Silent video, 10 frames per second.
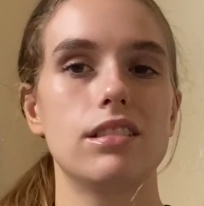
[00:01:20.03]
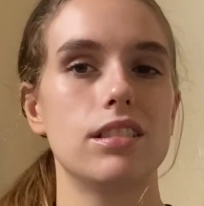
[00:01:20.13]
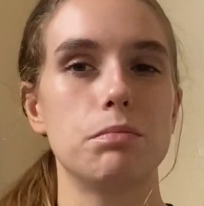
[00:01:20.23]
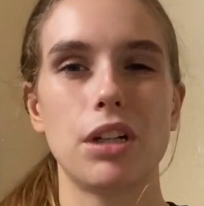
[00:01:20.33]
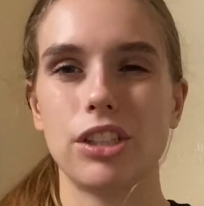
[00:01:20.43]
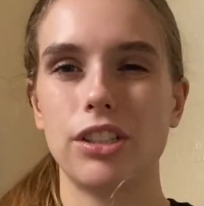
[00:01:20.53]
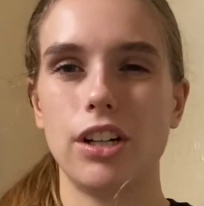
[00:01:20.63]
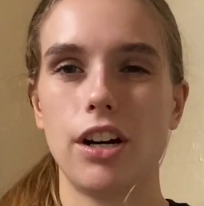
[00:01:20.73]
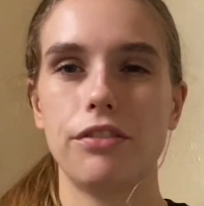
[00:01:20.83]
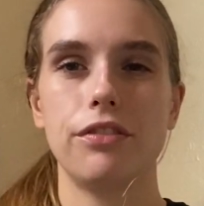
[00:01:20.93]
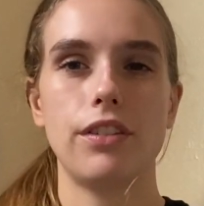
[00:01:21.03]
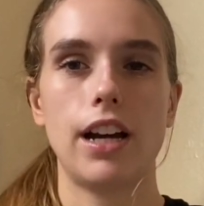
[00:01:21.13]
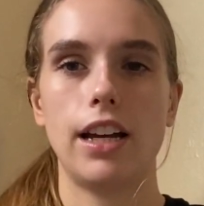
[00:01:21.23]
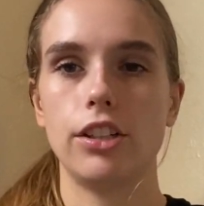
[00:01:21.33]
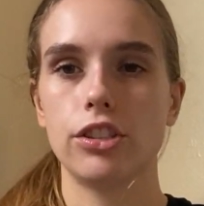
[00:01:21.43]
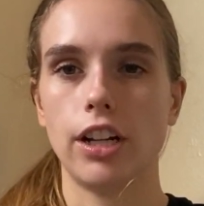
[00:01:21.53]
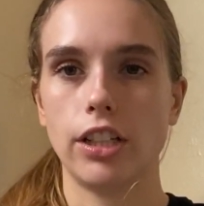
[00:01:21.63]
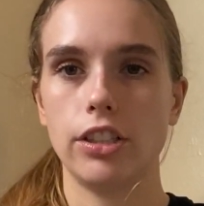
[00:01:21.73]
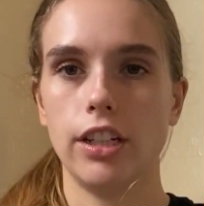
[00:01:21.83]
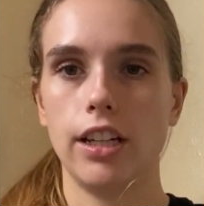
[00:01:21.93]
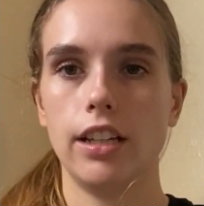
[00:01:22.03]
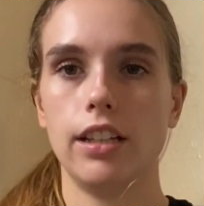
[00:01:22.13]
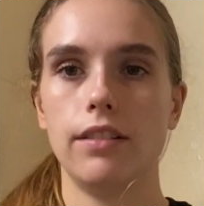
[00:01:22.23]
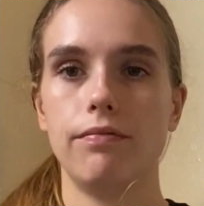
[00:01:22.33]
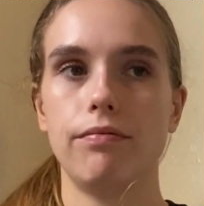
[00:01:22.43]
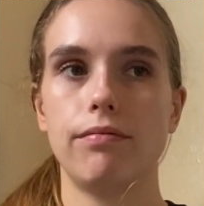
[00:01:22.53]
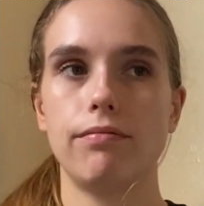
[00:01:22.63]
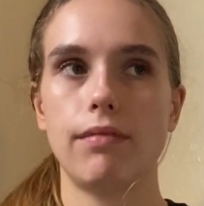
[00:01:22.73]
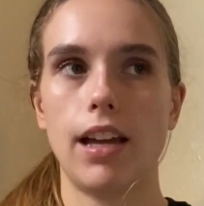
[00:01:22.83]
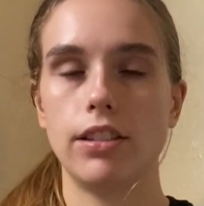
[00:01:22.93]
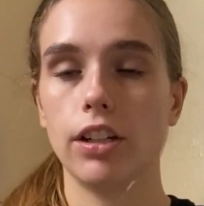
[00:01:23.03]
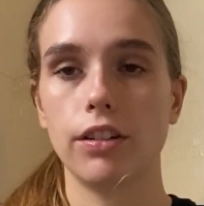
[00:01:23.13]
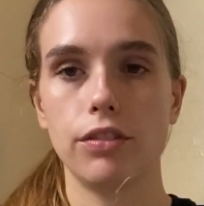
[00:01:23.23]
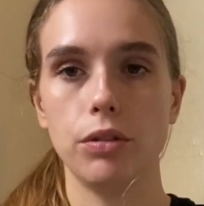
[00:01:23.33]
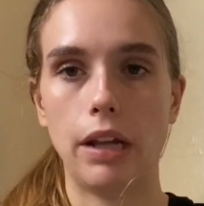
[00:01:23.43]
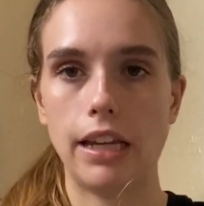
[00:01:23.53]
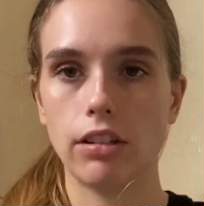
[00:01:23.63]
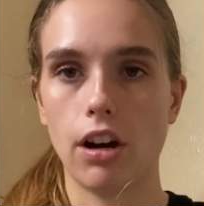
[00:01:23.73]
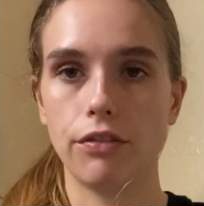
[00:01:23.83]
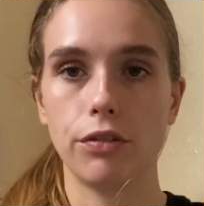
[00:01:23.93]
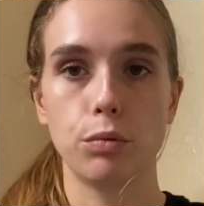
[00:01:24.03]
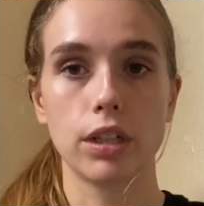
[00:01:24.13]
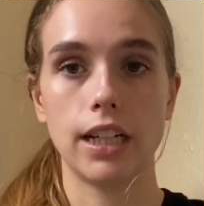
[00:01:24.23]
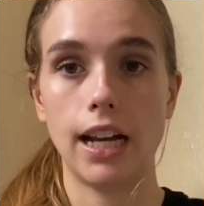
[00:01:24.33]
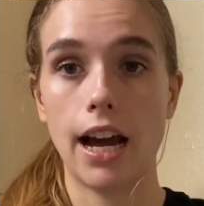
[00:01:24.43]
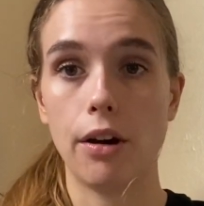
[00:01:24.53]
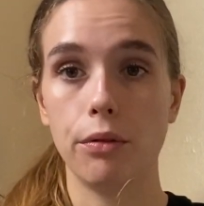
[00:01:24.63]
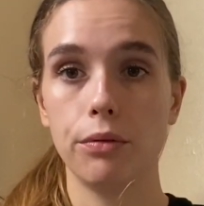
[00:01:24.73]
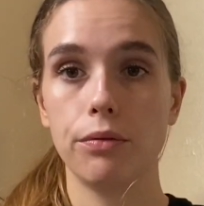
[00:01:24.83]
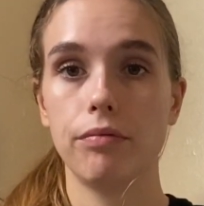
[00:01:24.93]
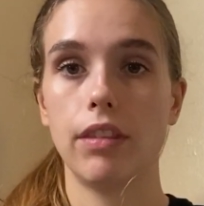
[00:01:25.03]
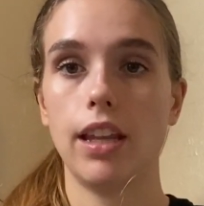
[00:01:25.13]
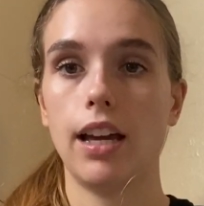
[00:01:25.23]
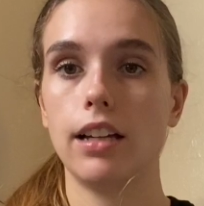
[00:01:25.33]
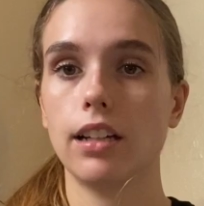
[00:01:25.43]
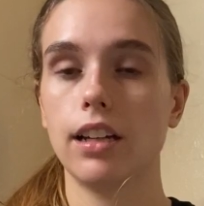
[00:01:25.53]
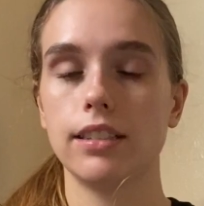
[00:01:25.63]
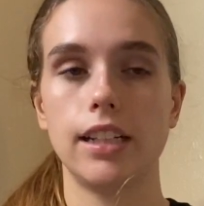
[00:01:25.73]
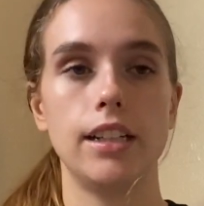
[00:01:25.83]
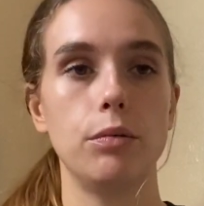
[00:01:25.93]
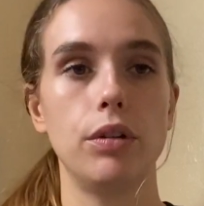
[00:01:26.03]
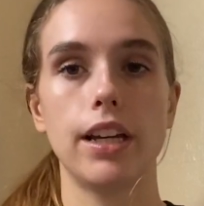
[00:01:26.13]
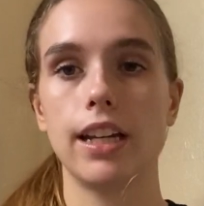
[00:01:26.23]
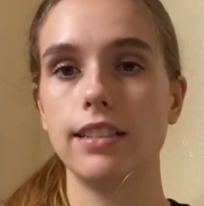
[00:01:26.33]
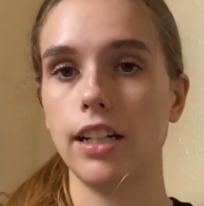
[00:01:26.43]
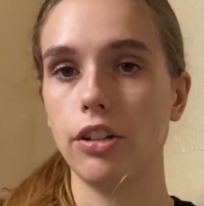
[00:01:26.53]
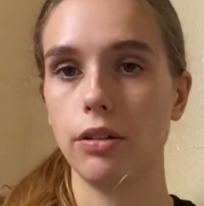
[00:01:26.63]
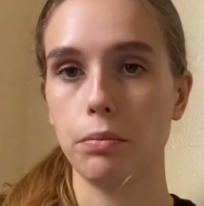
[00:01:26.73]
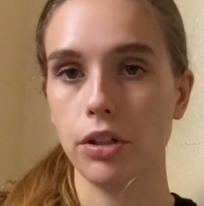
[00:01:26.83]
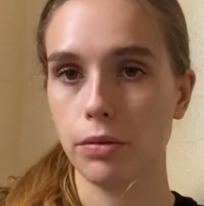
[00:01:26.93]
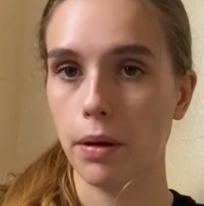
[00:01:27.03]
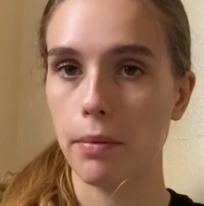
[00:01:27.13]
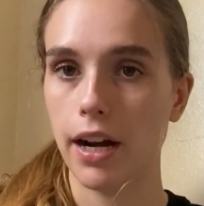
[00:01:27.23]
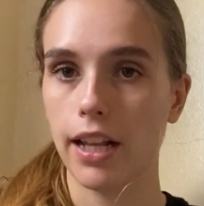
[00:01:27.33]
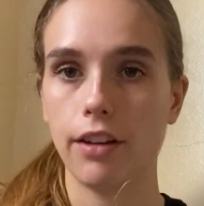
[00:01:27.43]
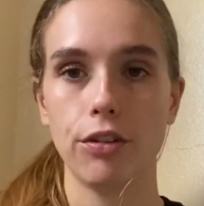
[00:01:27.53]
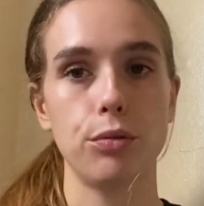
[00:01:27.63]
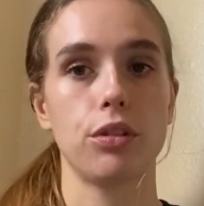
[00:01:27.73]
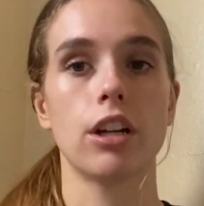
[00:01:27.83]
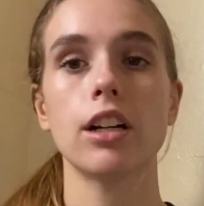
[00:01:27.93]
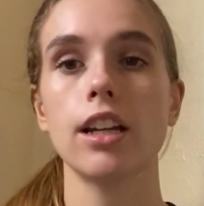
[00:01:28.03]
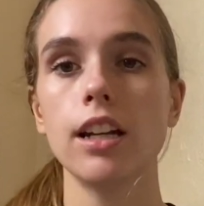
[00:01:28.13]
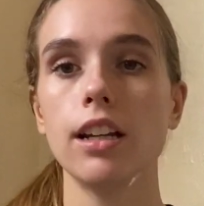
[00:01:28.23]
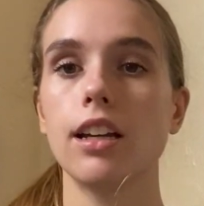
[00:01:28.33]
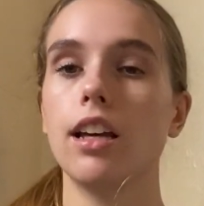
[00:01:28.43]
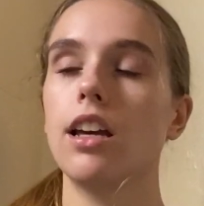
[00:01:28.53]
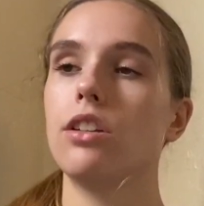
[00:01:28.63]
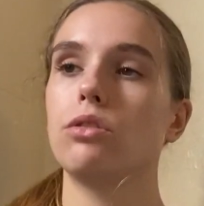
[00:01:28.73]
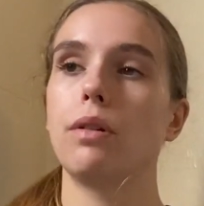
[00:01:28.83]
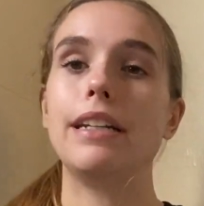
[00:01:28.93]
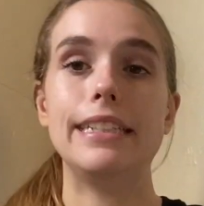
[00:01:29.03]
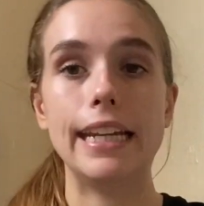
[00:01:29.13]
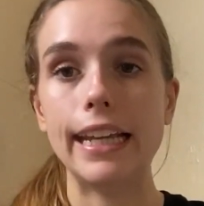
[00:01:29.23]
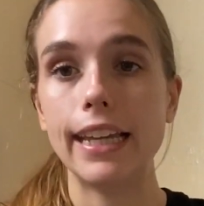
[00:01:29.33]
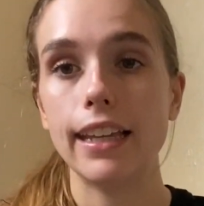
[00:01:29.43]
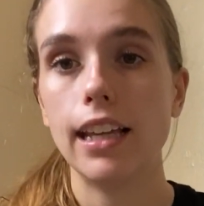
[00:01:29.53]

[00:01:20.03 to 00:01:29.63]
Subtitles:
brushed it off. I stretched it. I took a few days off of working out because I didn't want to continue to push my body if it was hurting, so I didn't.